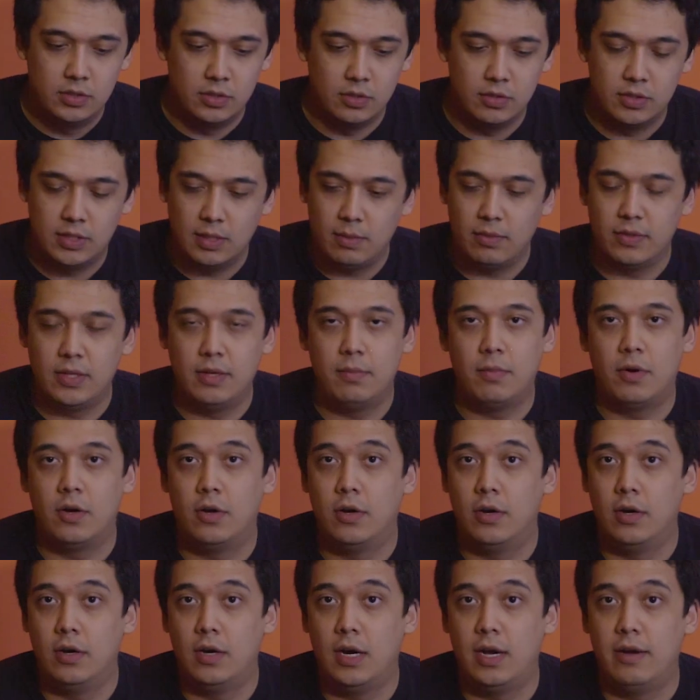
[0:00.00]
So some of them
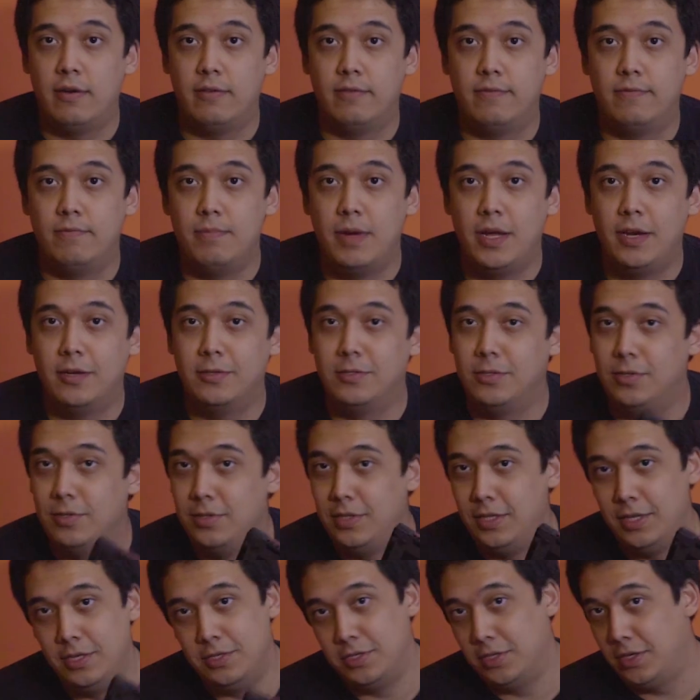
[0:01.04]
are, I've managed to
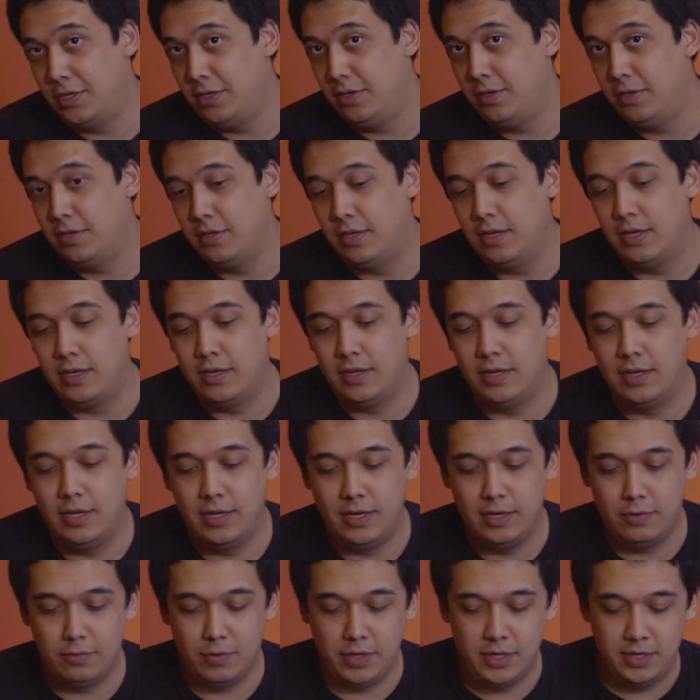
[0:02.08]
D J uh, at
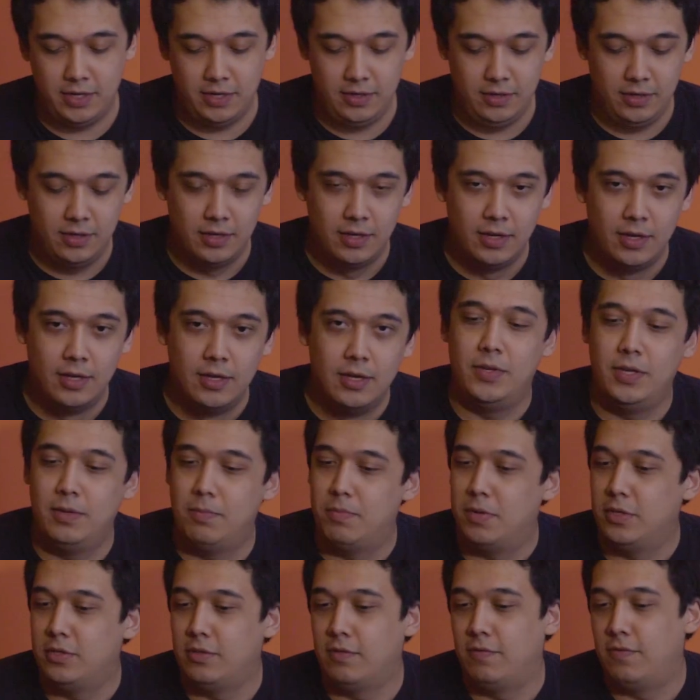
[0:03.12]
a wedding, did a
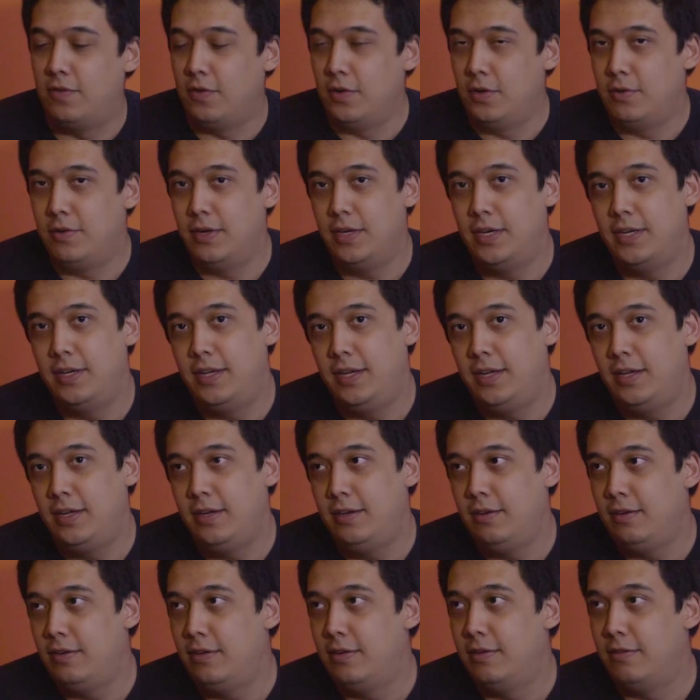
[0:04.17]
bunch of photo
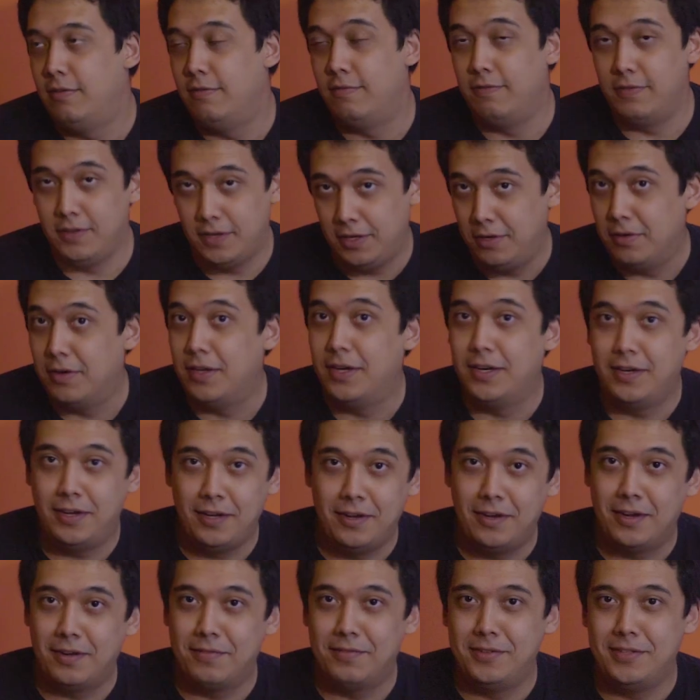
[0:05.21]
editing, video
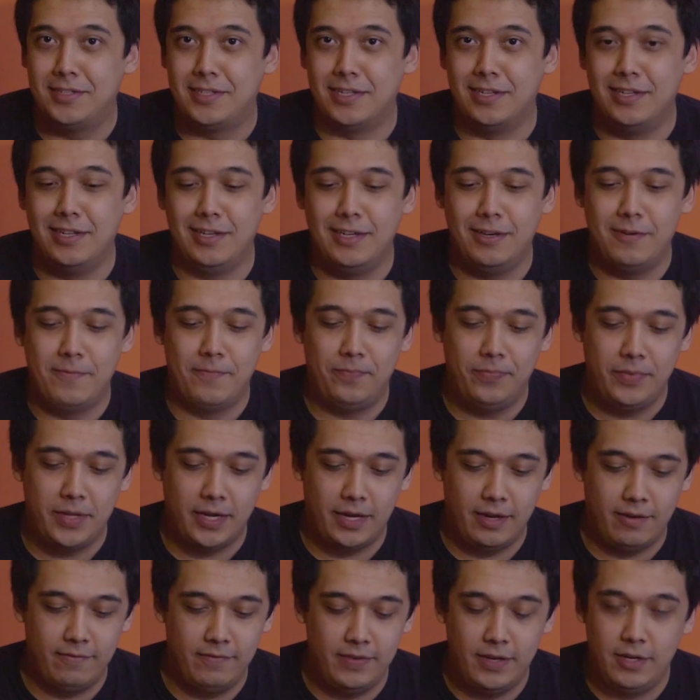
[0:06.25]
editing obviously,
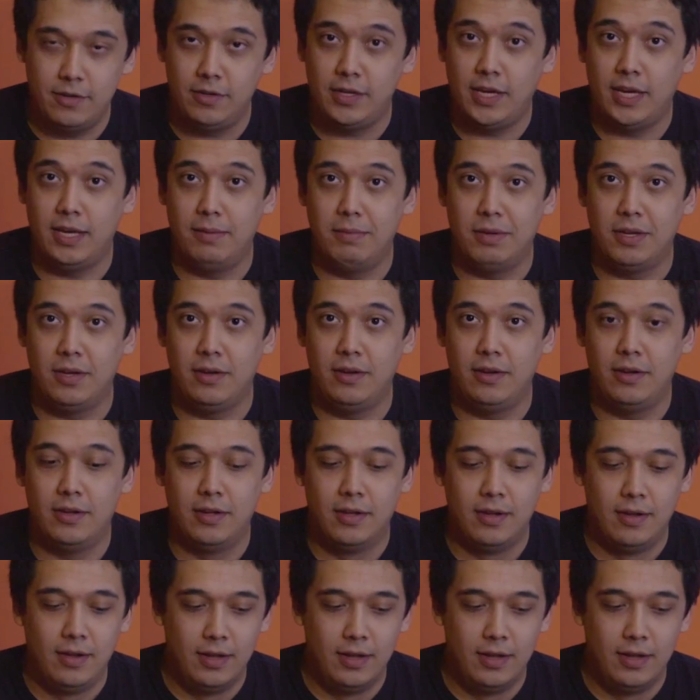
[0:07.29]
uh, video gaming.